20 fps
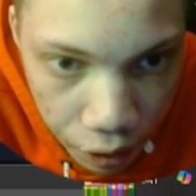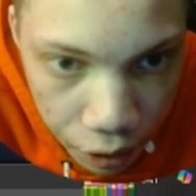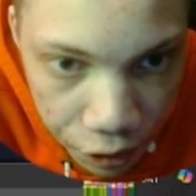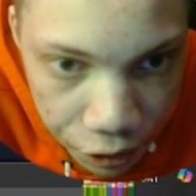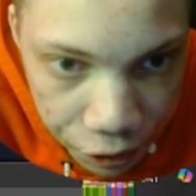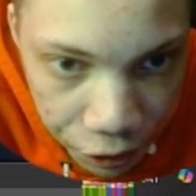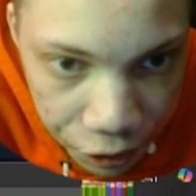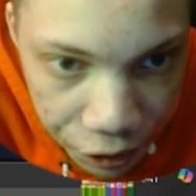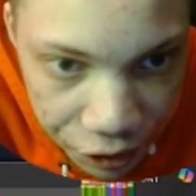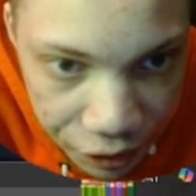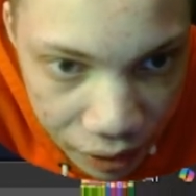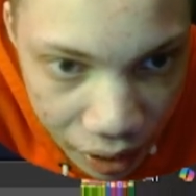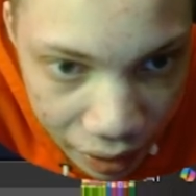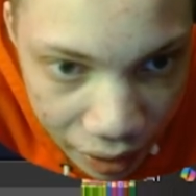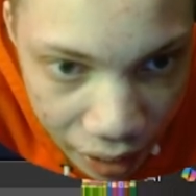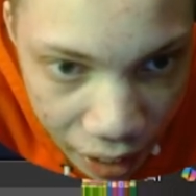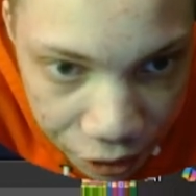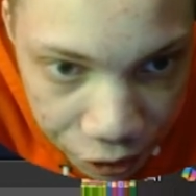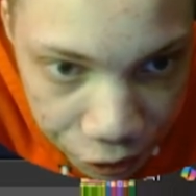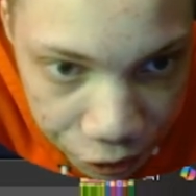So you see I
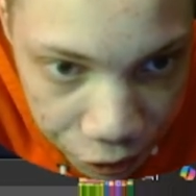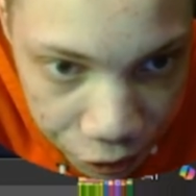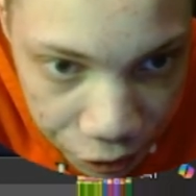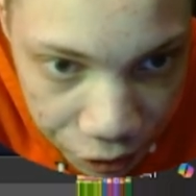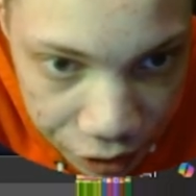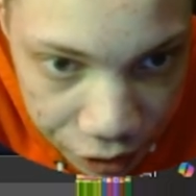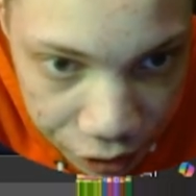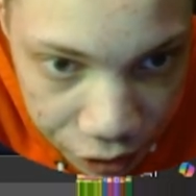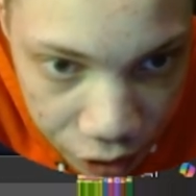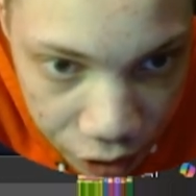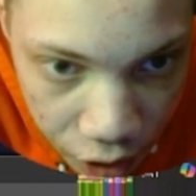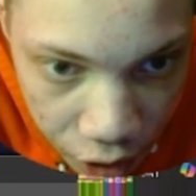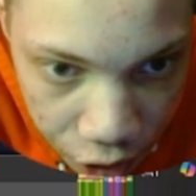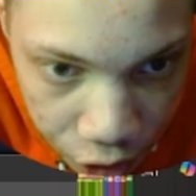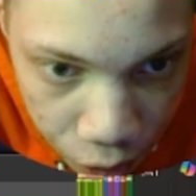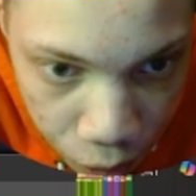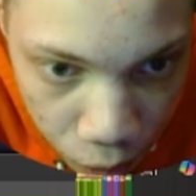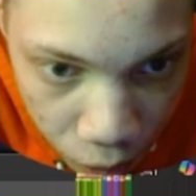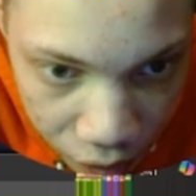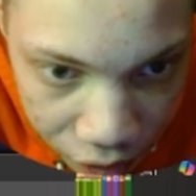got you. So this is,
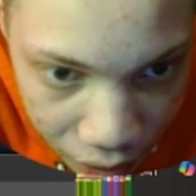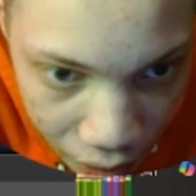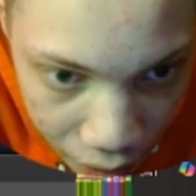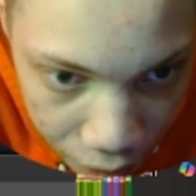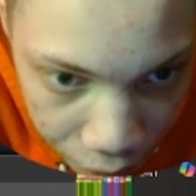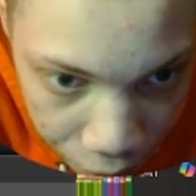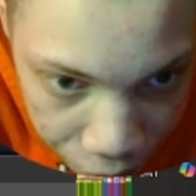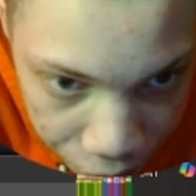you want titles.